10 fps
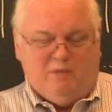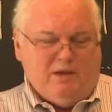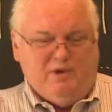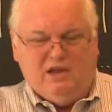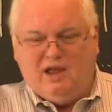
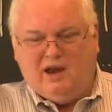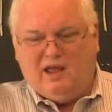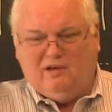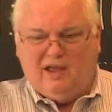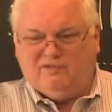Maybe he kind
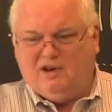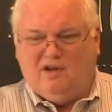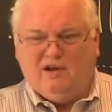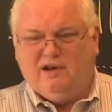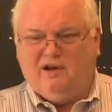of had left it
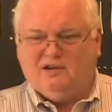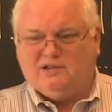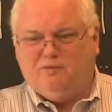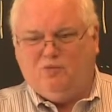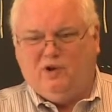on there or
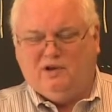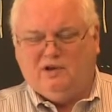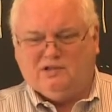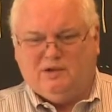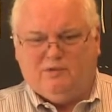something, went and
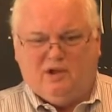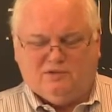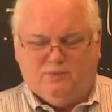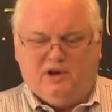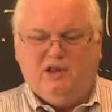did something
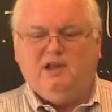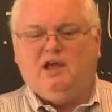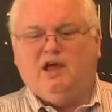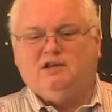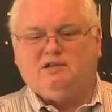else. But in any
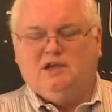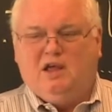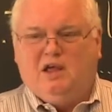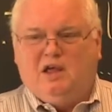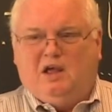case,
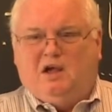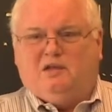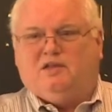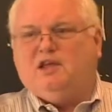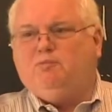
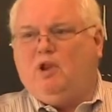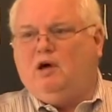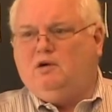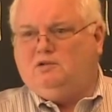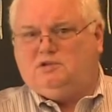the thing
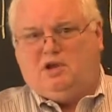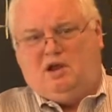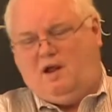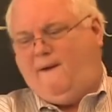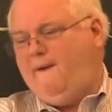blows.
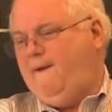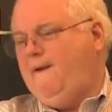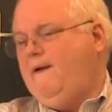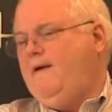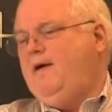
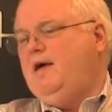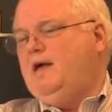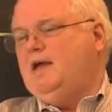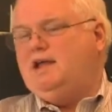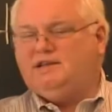
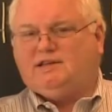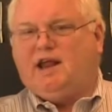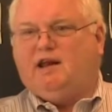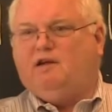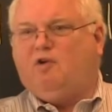He's
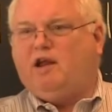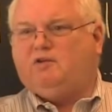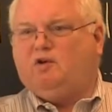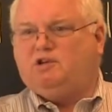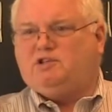standing right
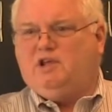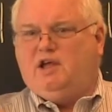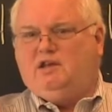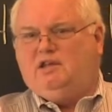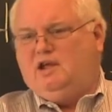towards the
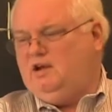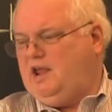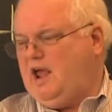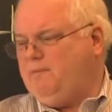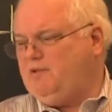end. The
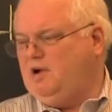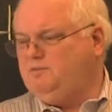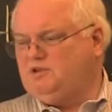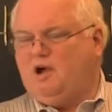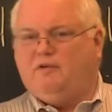end cap
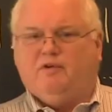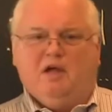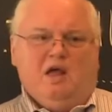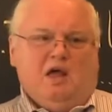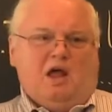comes off,
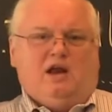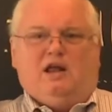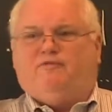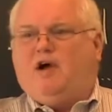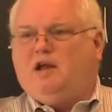and
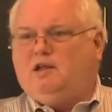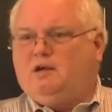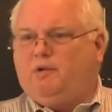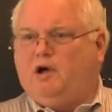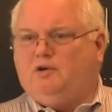they find
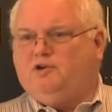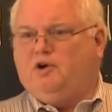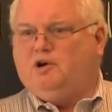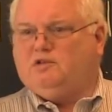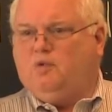him 100
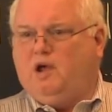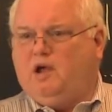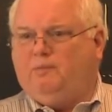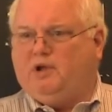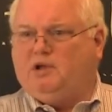yards
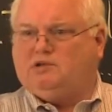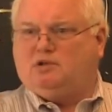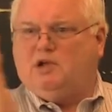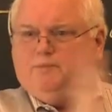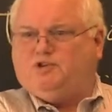away up against
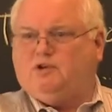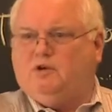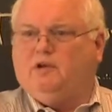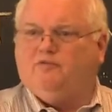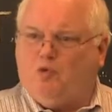a
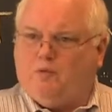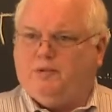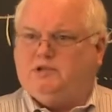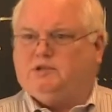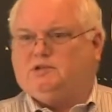dumpster in four
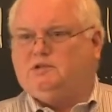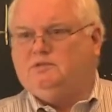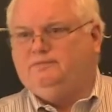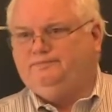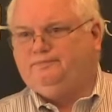
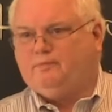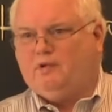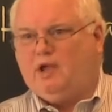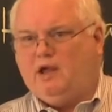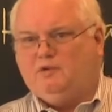pieces.
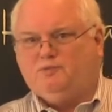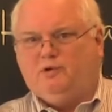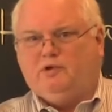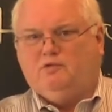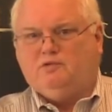Okay, it was
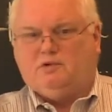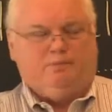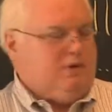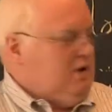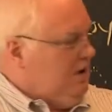pretty
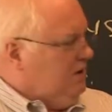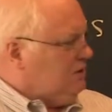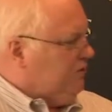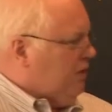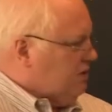gruesome
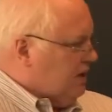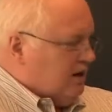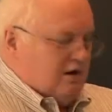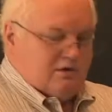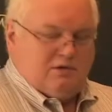so far as
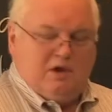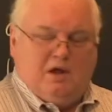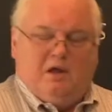that goes.